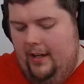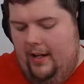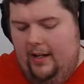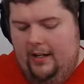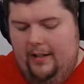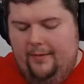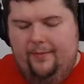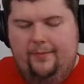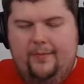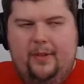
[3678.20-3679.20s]

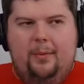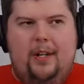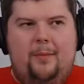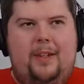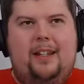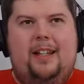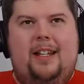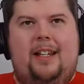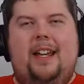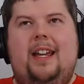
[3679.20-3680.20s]
But I mean,
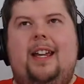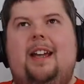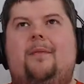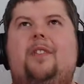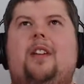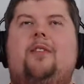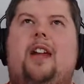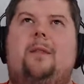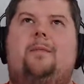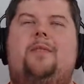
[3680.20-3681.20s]
like,
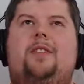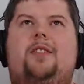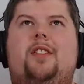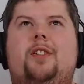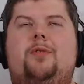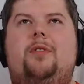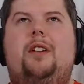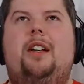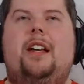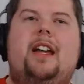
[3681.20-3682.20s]
okay, so.
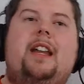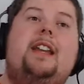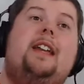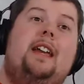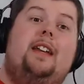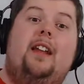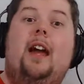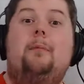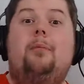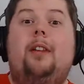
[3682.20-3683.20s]
And again,
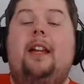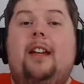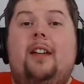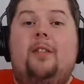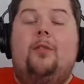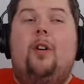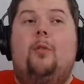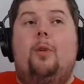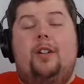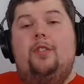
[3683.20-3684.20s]
I'm playing
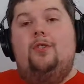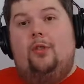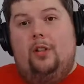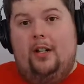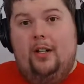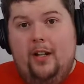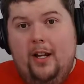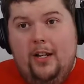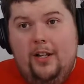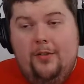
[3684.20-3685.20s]
with a controller
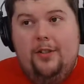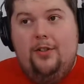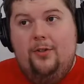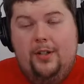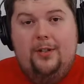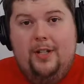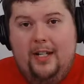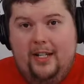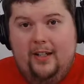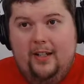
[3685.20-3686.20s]
using Joy 2
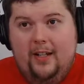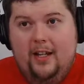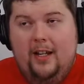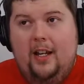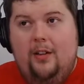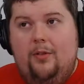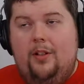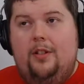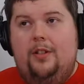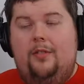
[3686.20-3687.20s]
Key in
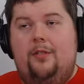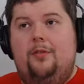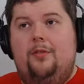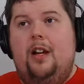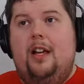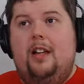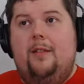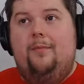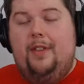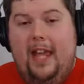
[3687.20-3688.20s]
order to
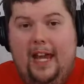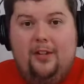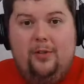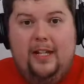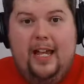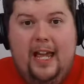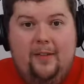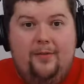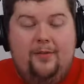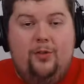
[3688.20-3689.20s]
actually
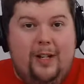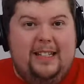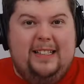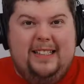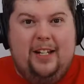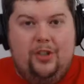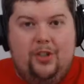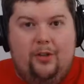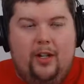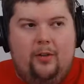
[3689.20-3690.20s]
have twin stick
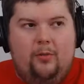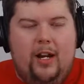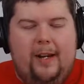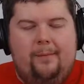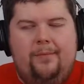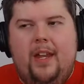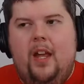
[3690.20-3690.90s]
shooting, right?